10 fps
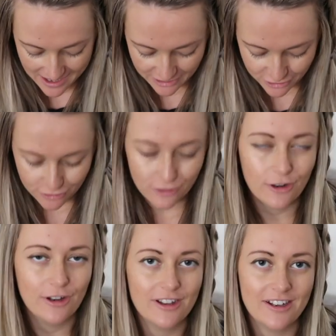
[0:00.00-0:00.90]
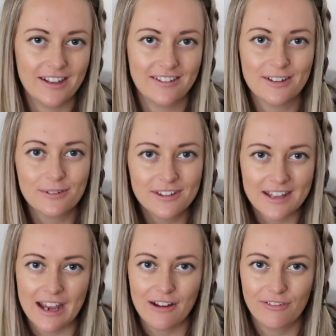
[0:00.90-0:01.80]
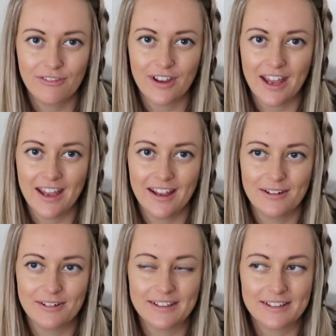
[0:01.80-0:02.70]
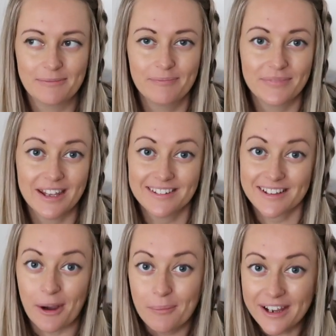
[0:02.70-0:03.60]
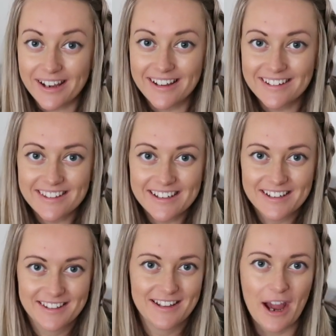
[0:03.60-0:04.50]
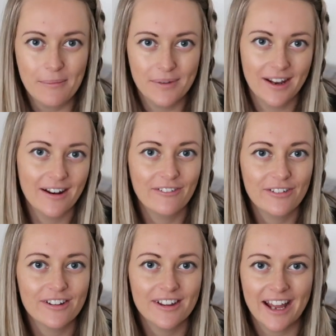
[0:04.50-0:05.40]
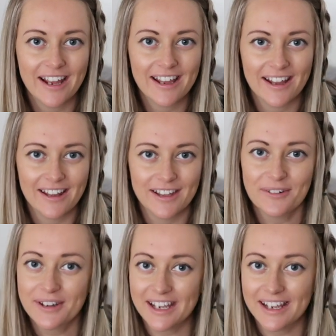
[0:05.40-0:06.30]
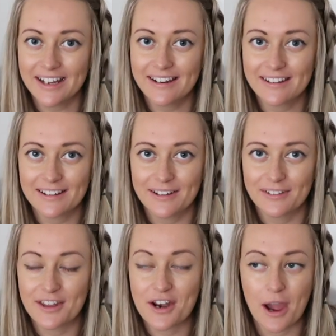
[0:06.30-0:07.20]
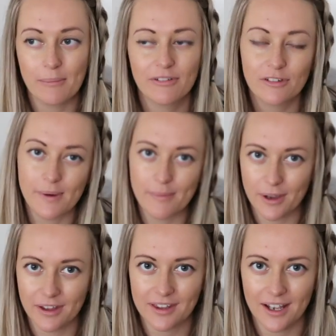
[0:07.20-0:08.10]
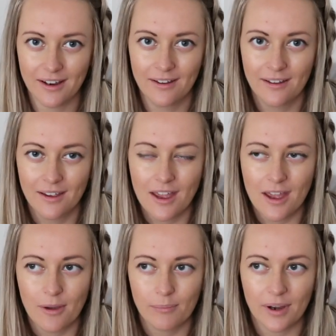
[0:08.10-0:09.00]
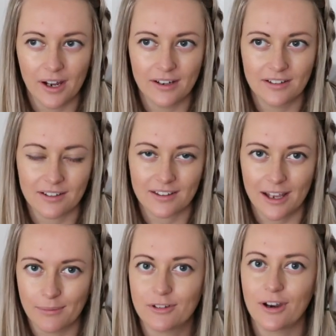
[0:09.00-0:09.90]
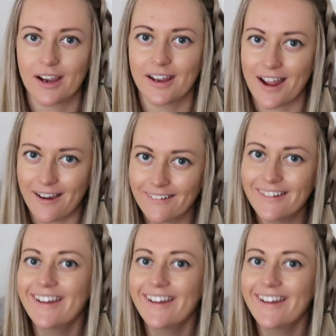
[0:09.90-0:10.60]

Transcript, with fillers: and just know that they're still safe and it's coming. It's the excitement. I feel like a little kid the night before my birthday, but it just keeps dragging out.